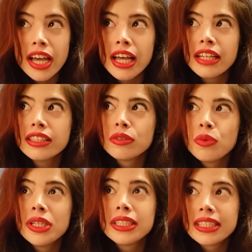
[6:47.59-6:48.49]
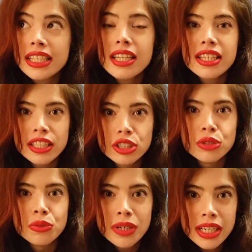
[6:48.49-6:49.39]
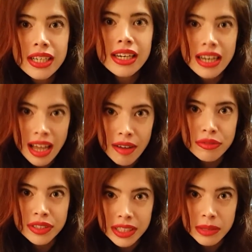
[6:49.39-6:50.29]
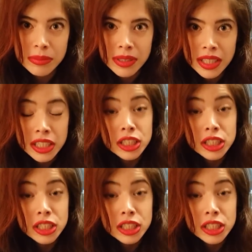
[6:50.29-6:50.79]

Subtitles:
and we see that you really love him.